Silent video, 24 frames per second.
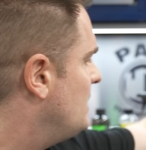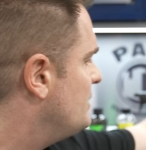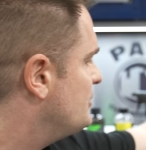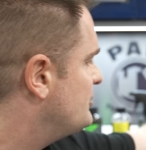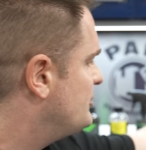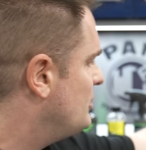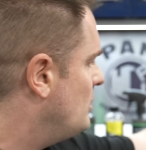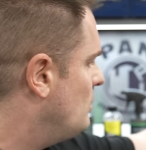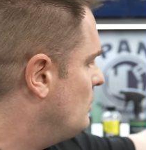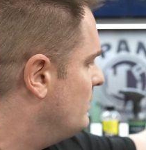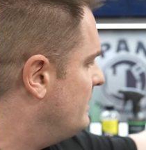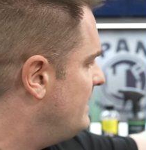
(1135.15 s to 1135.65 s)

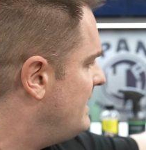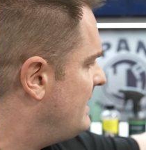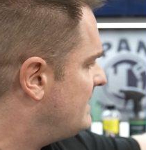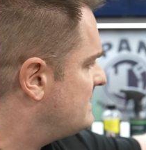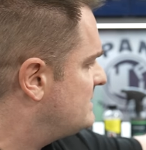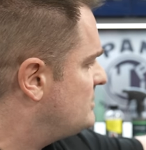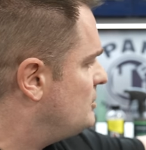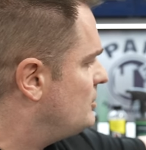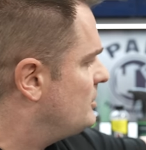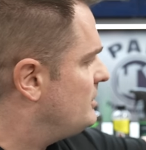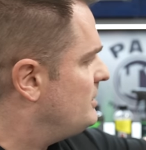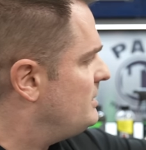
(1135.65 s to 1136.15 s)
So
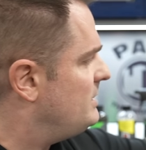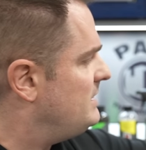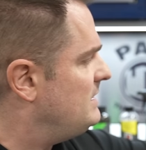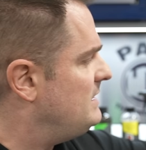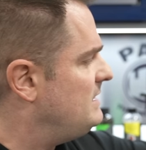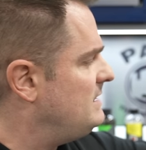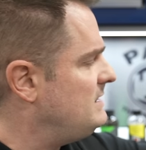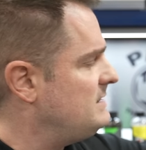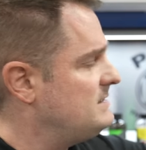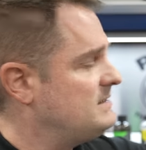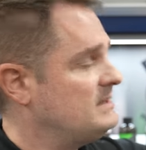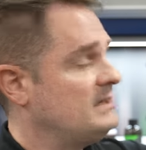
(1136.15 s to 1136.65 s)
next you're going to
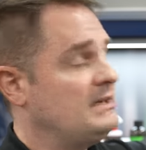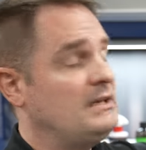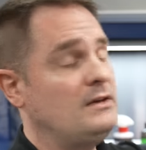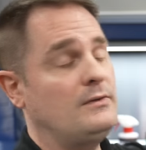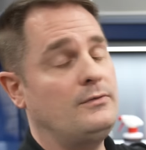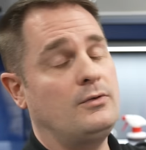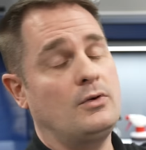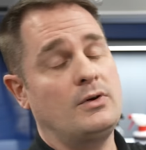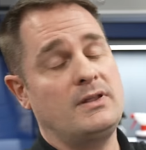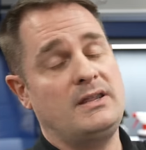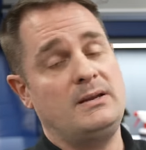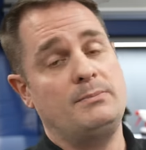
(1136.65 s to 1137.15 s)
need
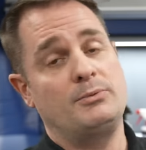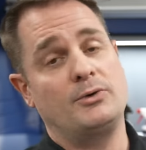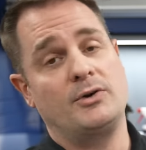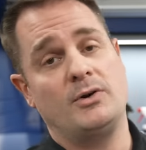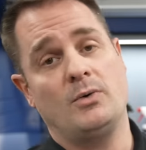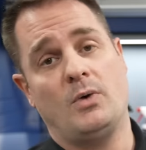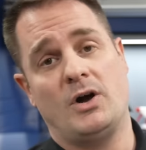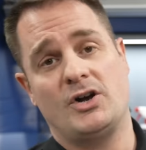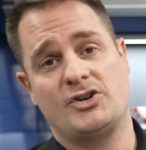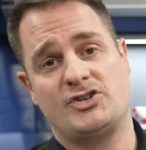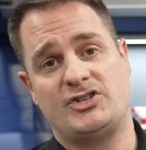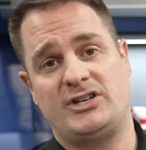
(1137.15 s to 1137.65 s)
for the
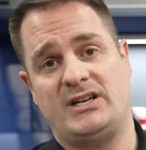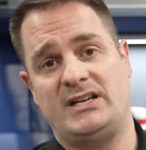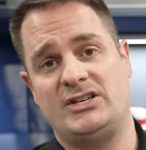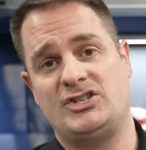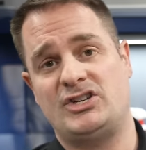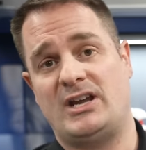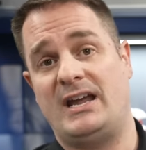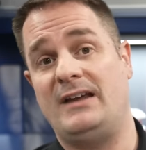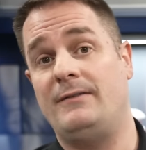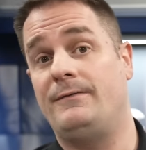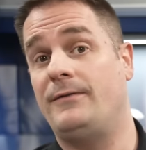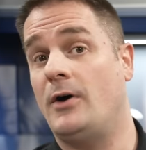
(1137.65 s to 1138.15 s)
pre-wash
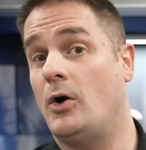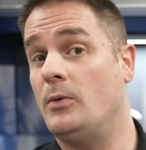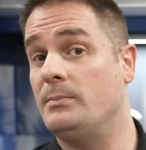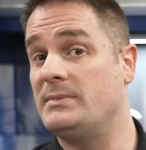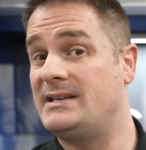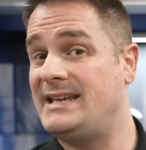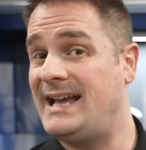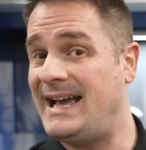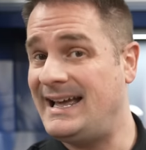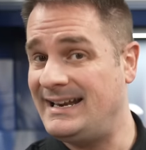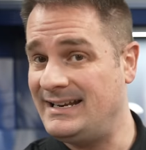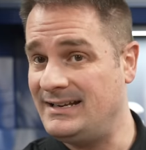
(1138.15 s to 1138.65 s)
stage a foam
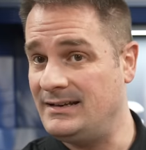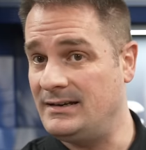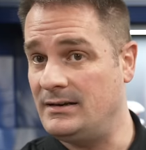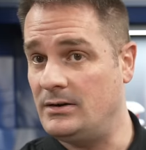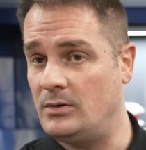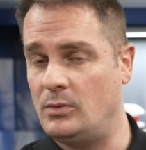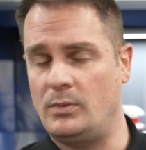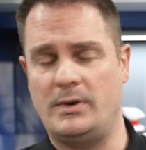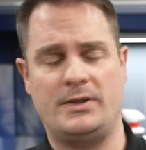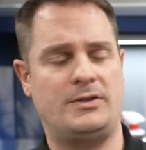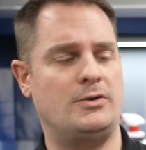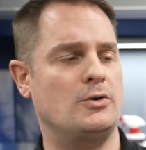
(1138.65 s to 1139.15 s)
cannon
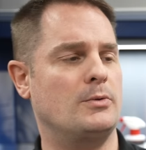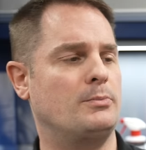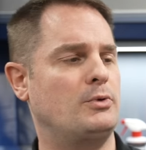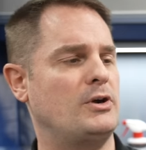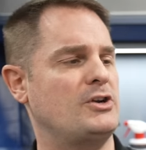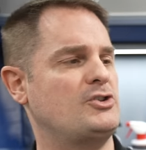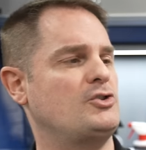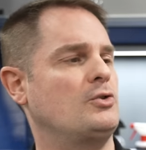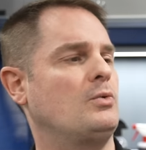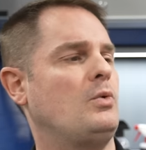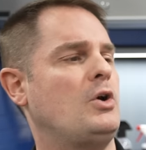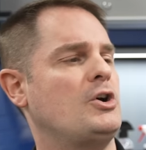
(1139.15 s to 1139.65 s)
with your
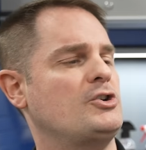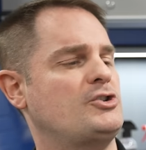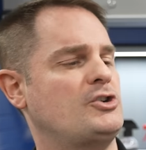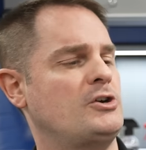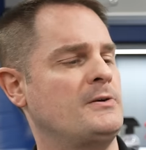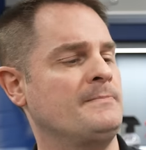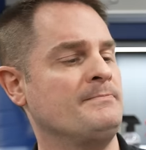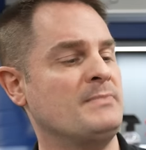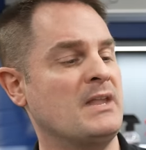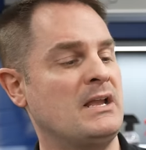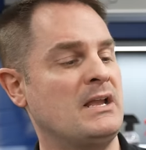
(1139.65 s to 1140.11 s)
pressure washer.